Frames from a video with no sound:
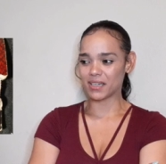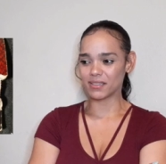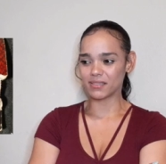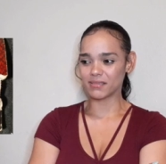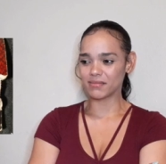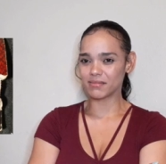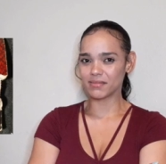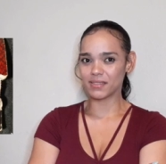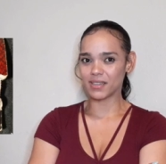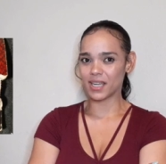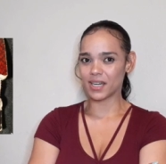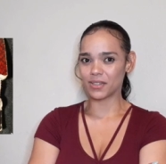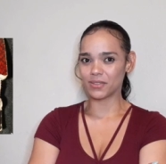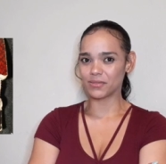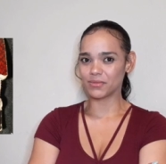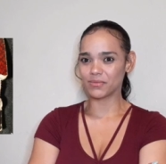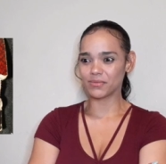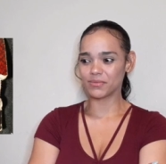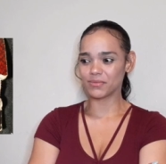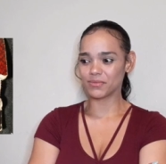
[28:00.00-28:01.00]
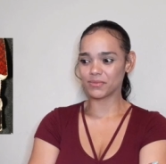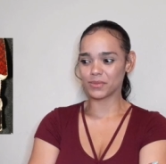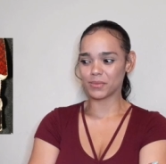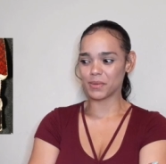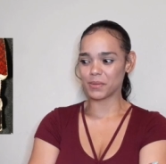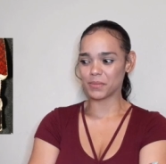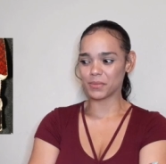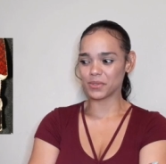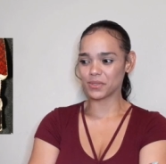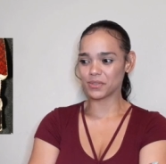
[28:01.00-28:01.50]
I don't, I don't
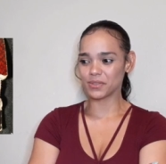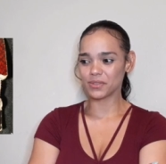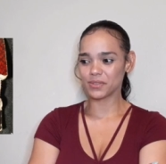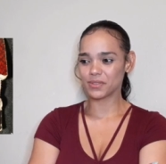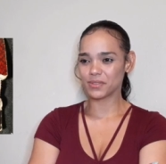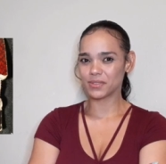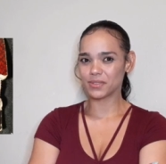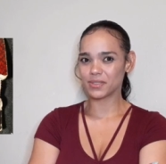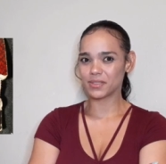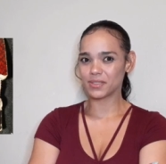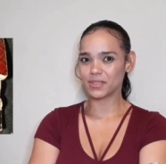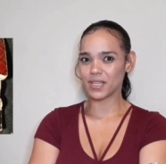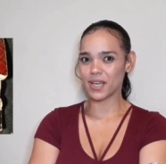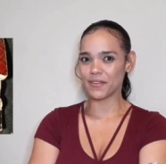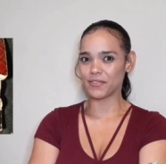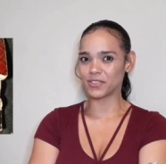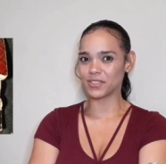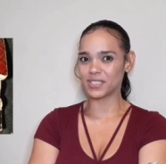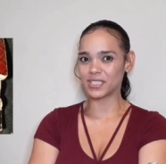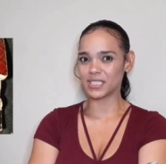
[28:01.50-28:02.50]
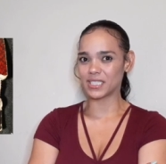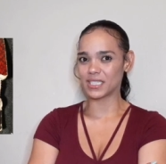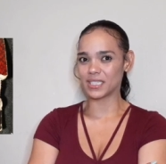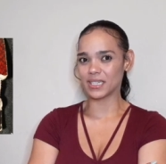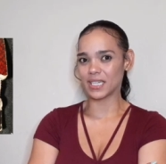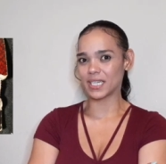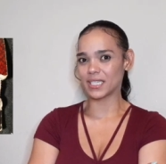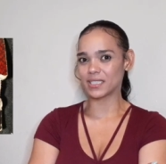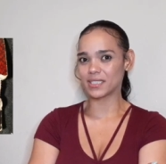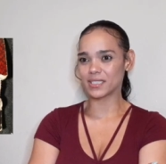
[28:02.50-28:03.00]
remember ever
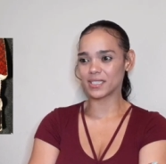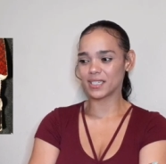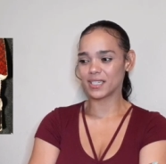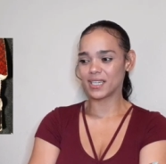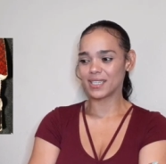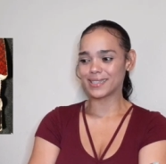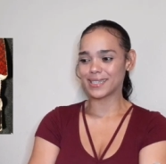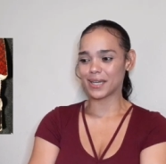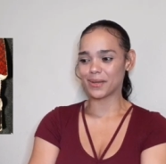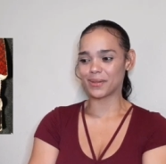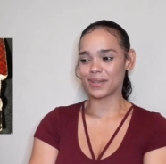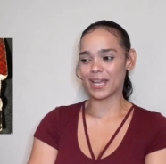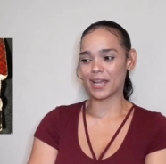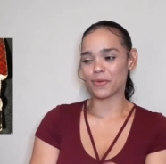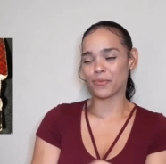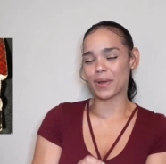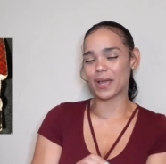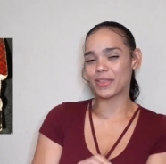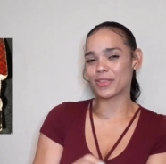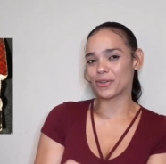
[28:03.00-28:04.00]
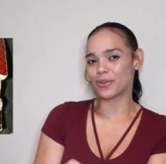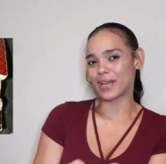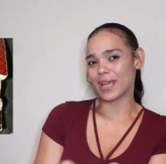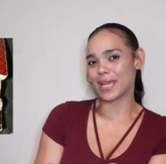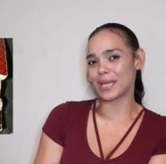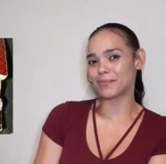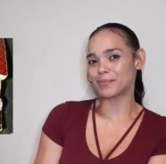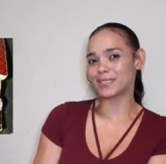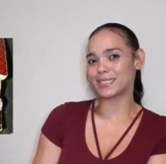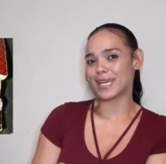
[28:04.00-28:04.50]
seeing like they would like write their
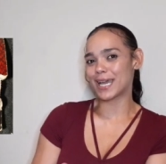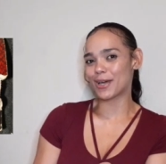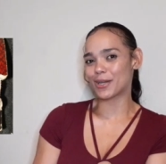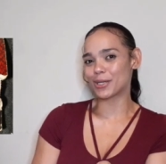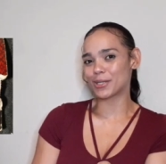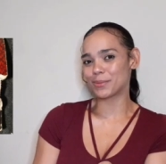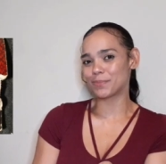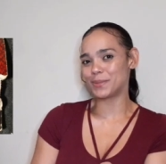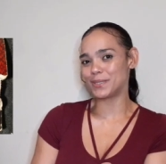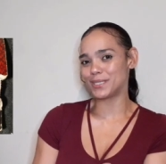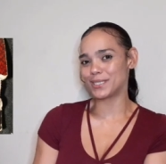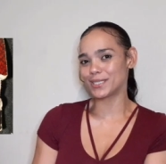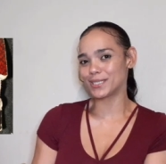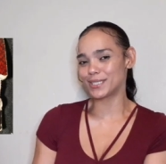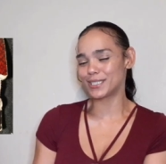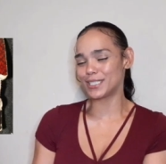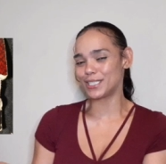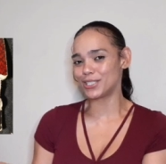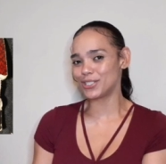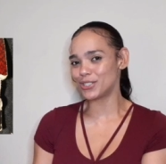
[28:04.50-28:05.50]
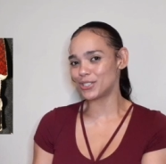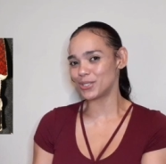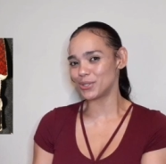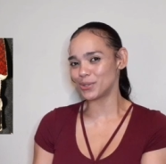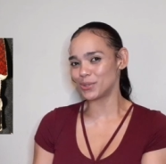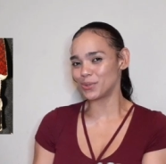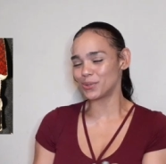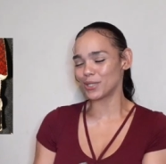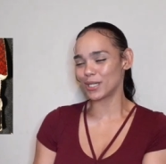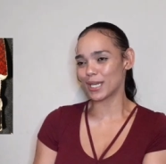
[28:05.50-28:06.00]
names down on a piece of
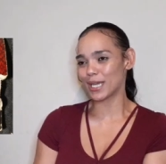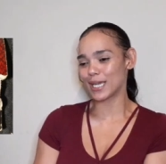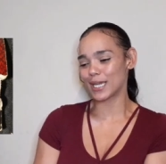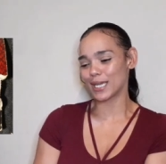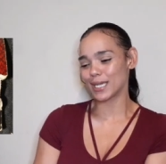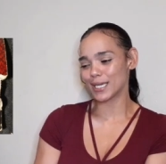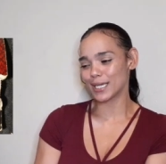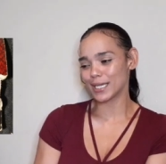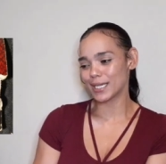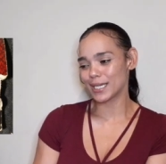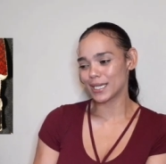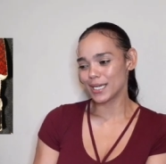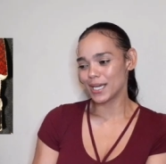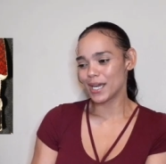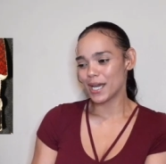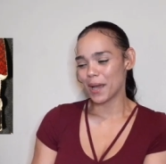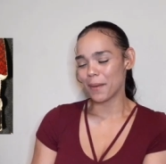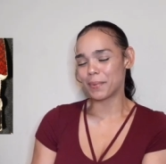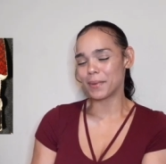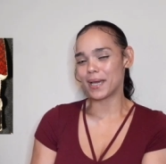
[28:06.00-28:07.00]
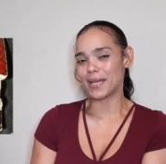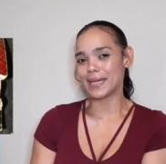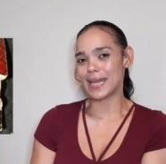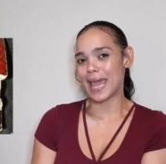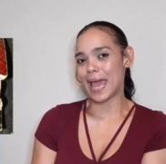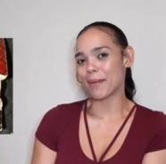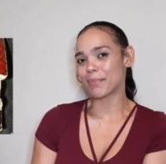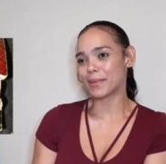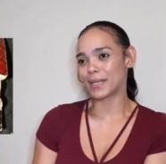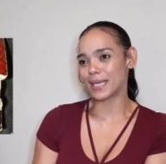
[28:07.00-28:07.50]
tissue or like a, a
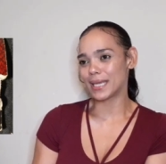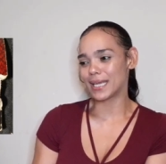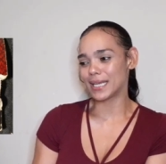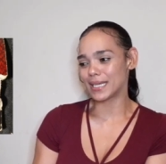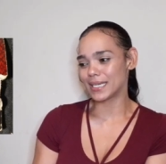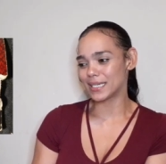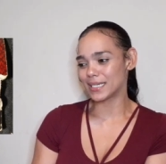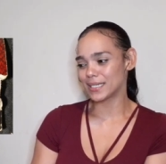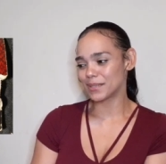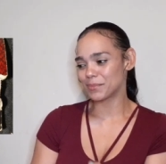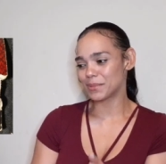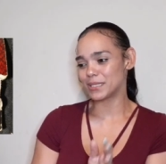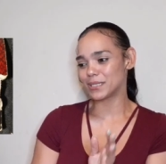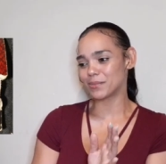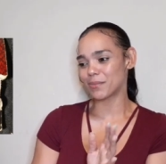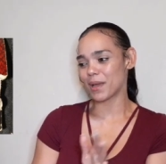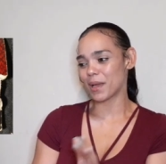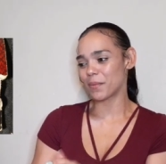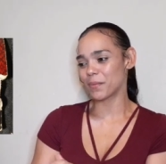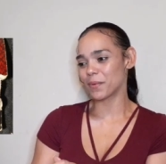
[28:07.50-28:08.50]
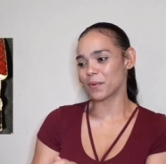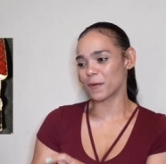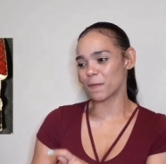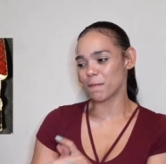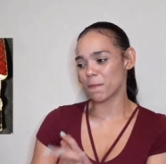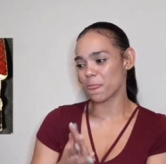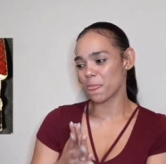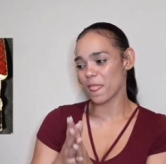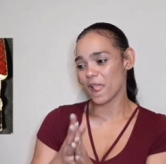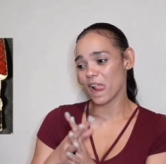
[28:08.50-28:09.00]
napkin, piece of
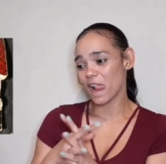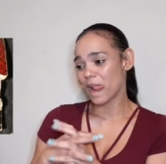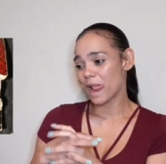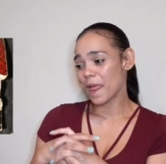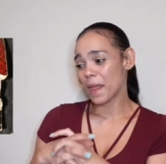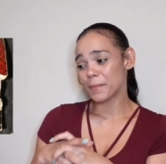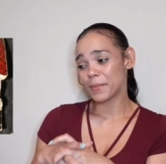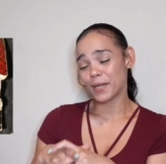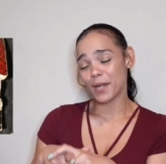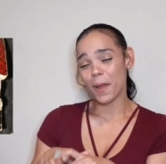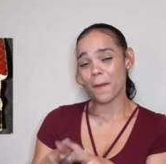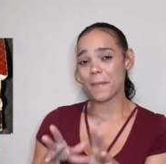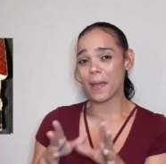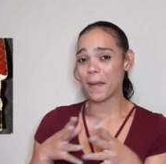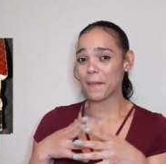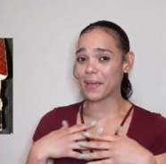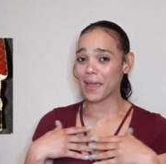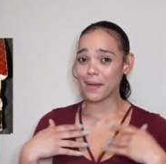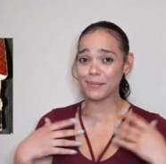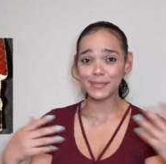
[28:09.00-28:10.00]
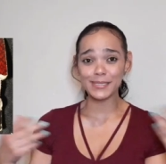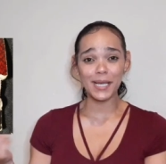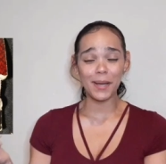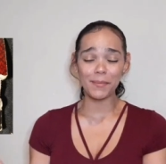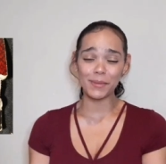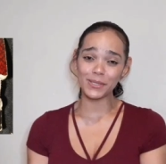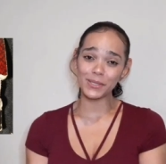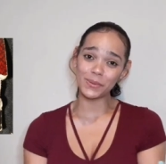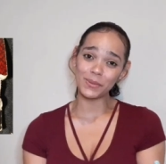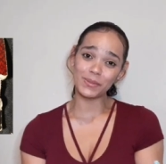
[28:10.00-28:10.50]
paper. But no, baby, I was
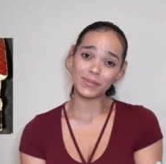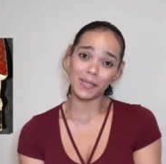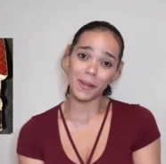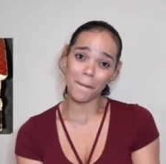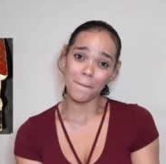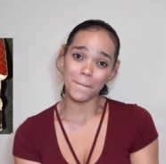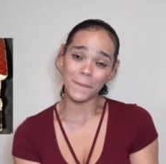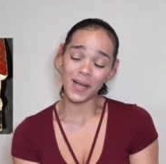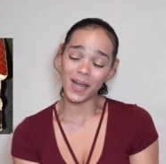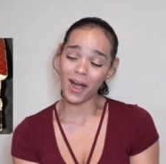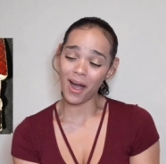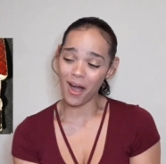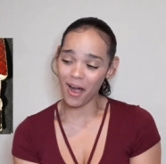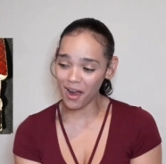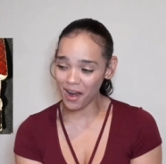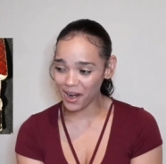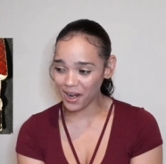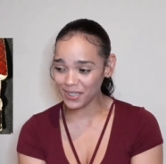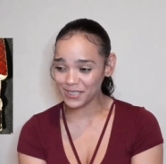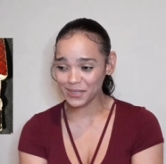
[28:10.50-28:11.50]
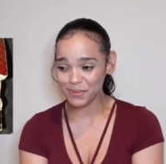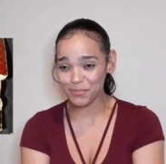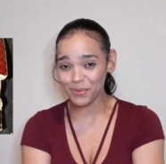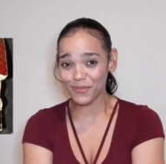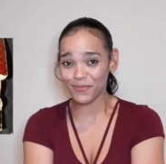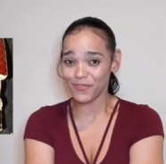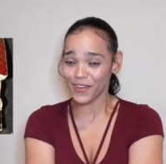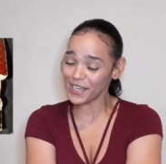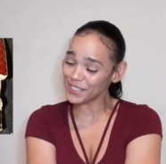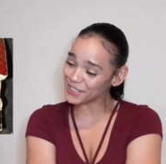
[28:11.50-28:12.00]
coming through with them cards and
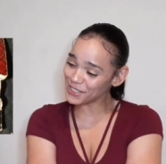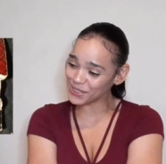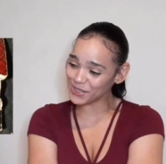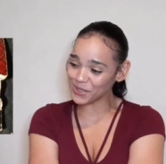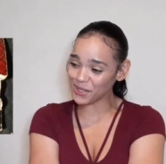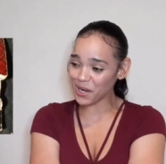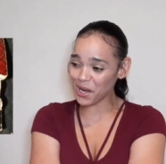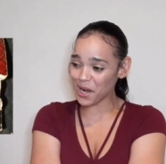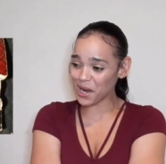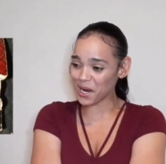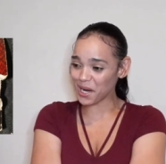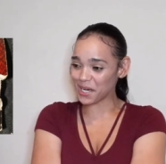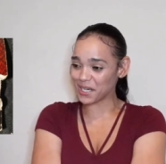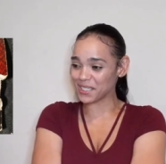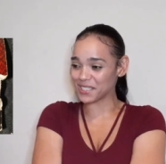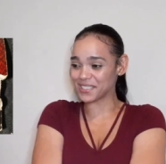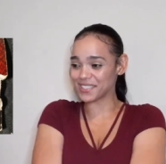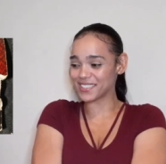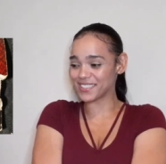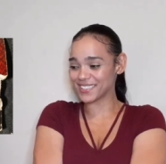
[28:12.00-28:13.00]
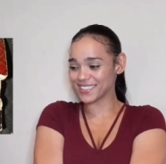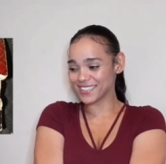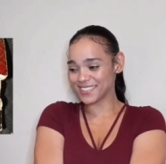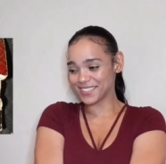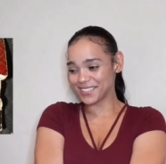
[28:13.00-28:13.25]
professional cards.